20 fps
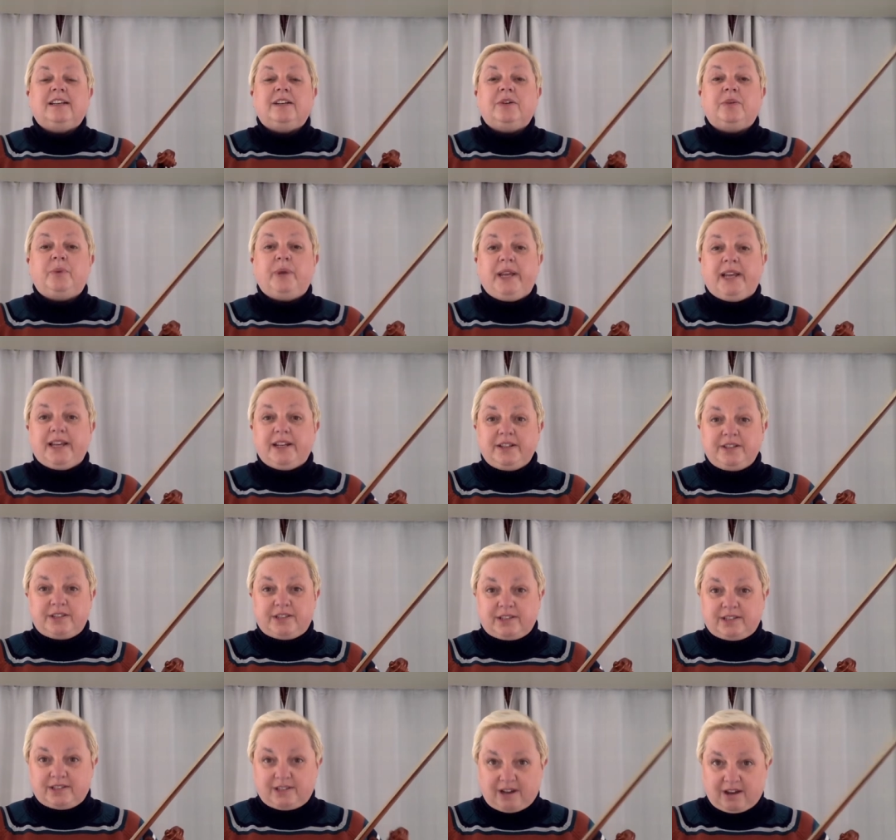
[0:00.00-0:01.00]
We're going to
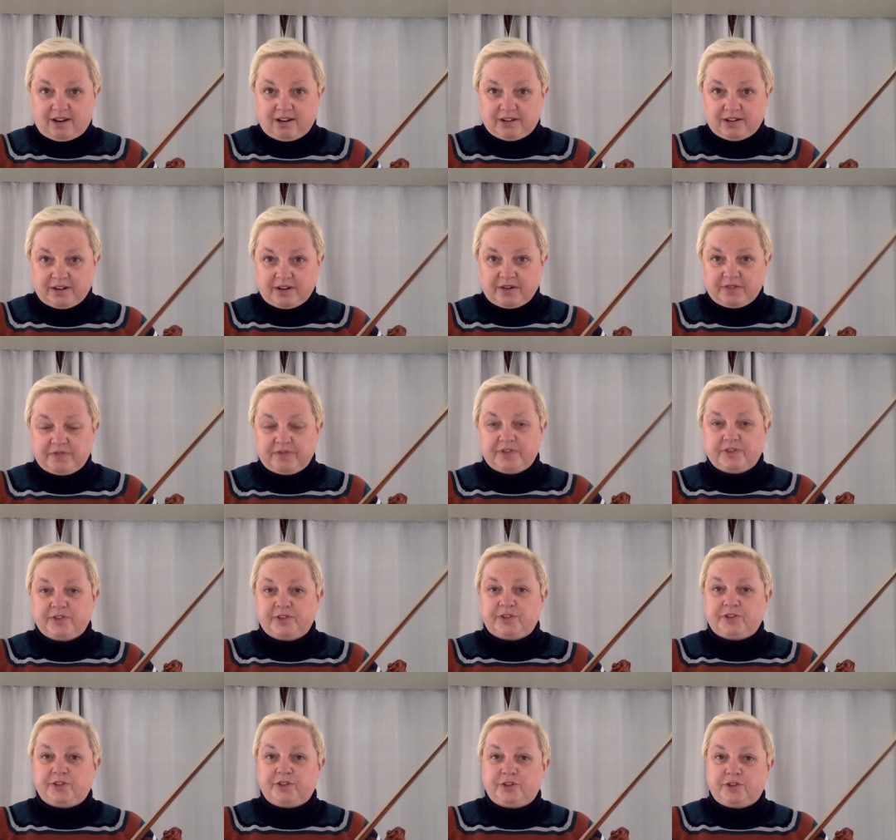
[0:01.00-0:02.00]
start off
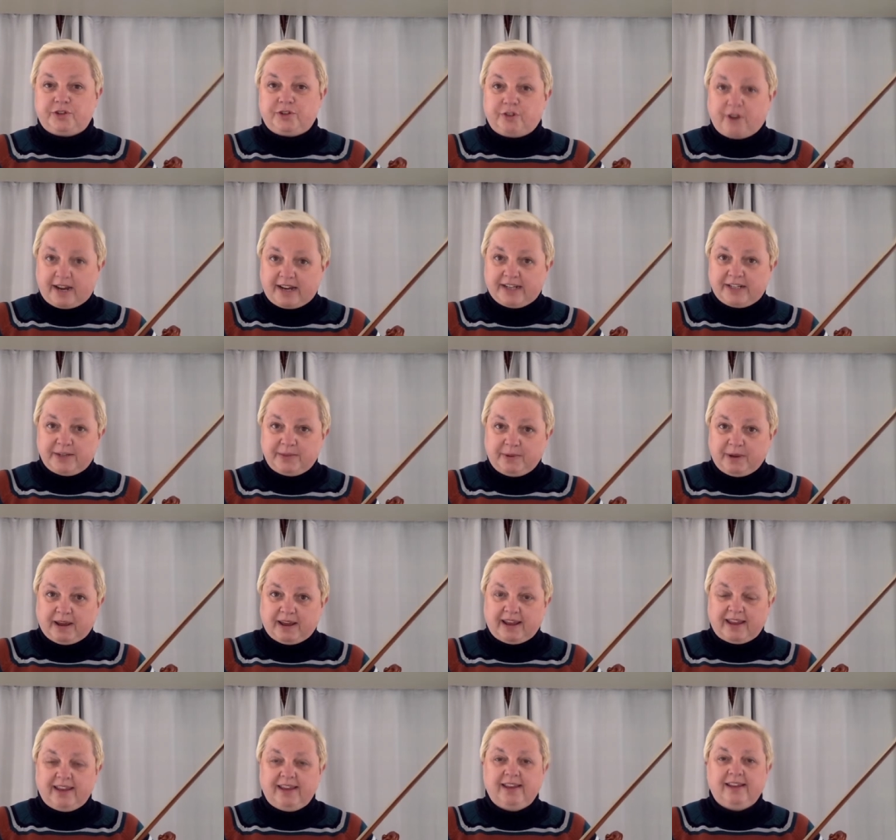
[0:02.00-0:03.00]
straight
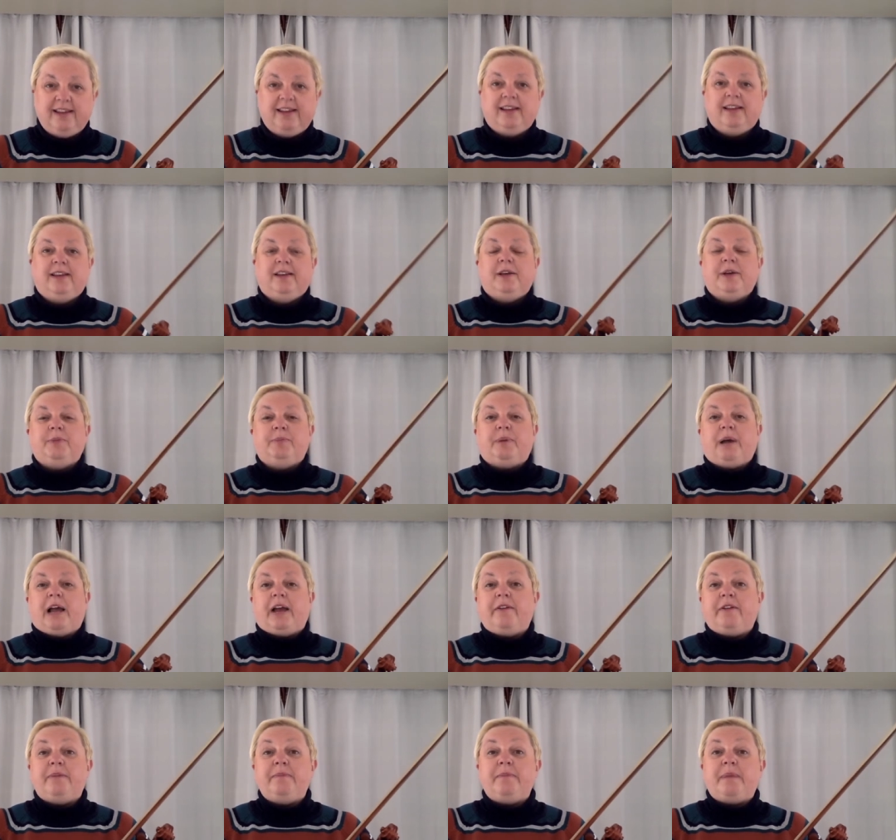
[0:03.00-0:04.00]
away by
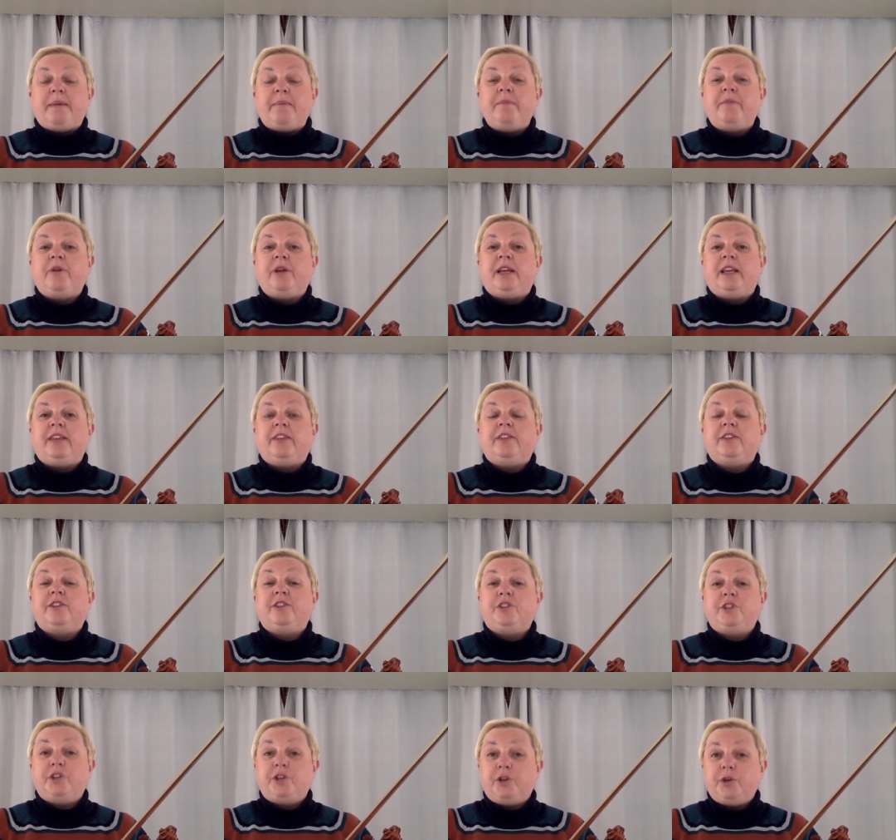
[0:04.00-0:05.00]
remembering the
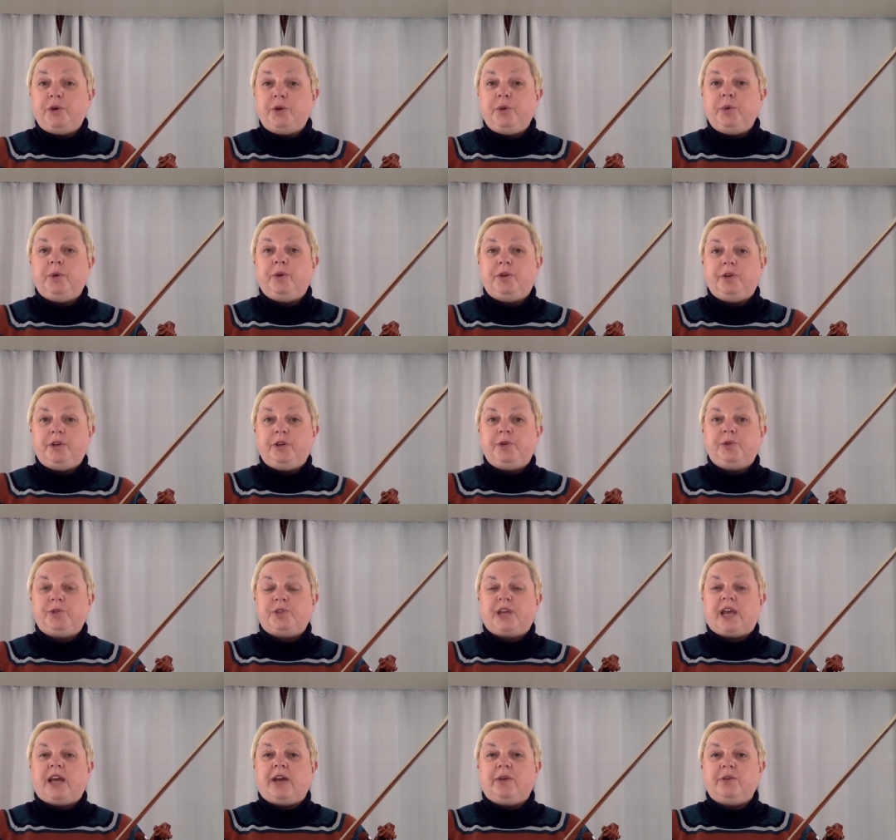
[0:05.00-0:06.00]
two new
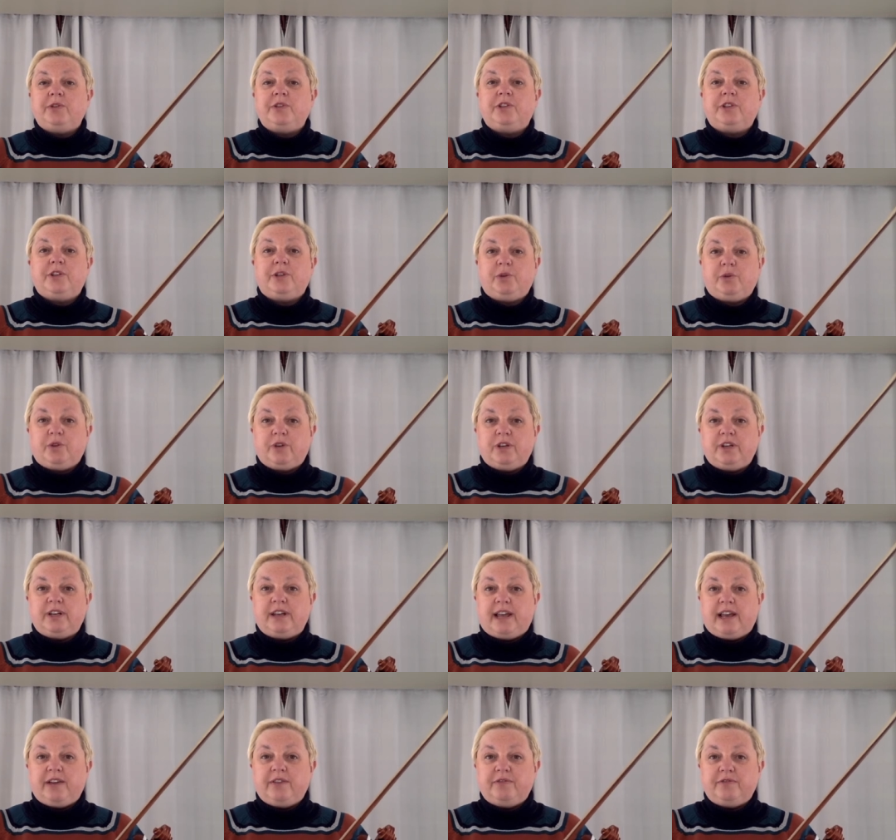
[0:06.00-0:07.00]
sounds that you can
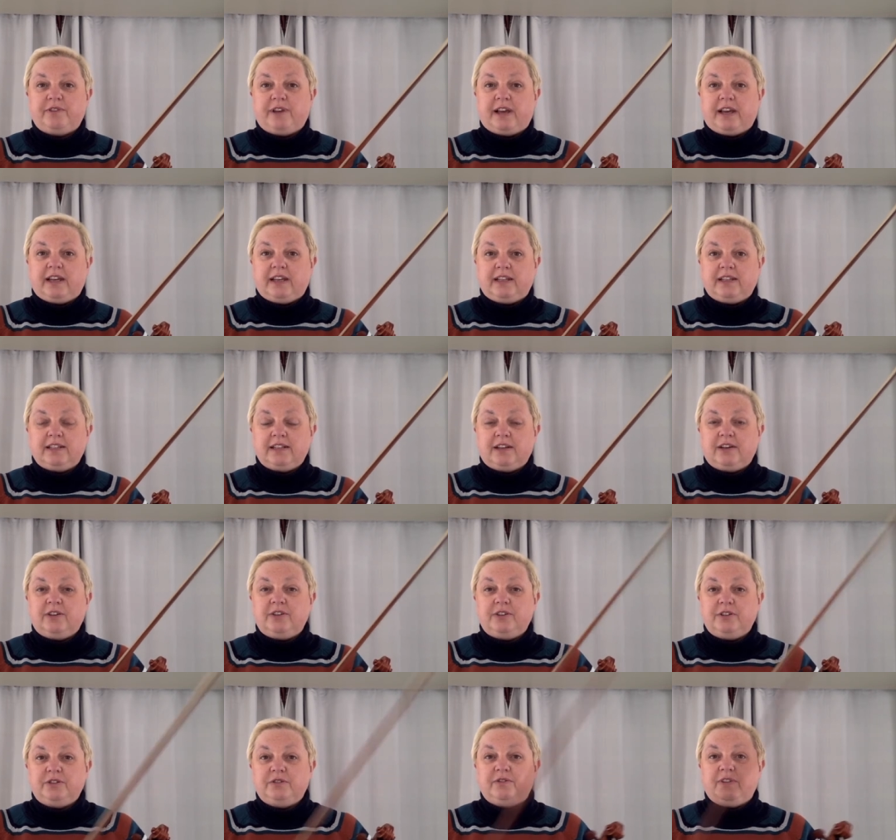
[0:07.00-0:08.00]
now find on
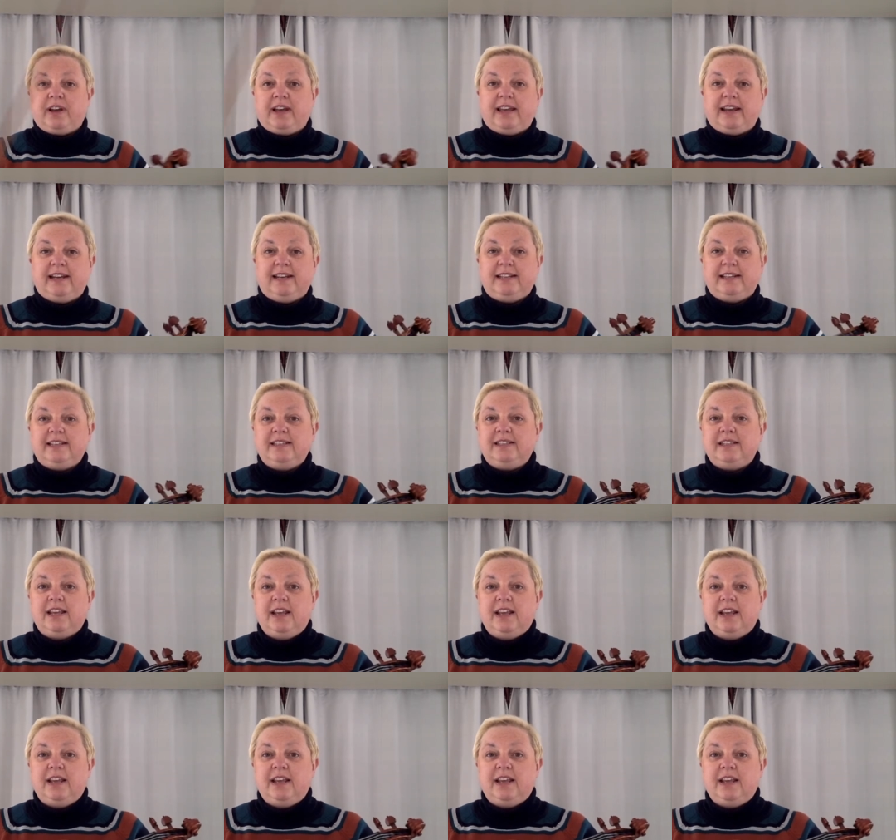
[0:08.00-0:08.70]
your violins.